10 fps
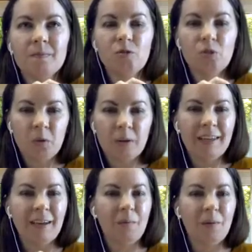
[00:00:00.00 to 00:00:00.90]
joy,
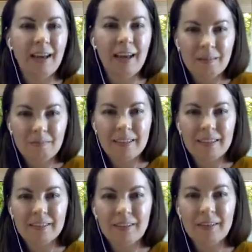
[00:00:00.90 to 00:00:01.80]
I want
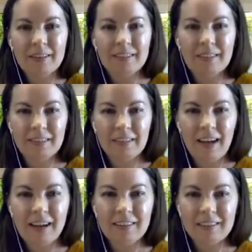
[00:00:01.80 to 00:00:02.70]
happiness, all these things that
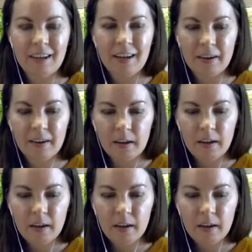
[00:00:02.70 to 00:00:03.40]
I desire,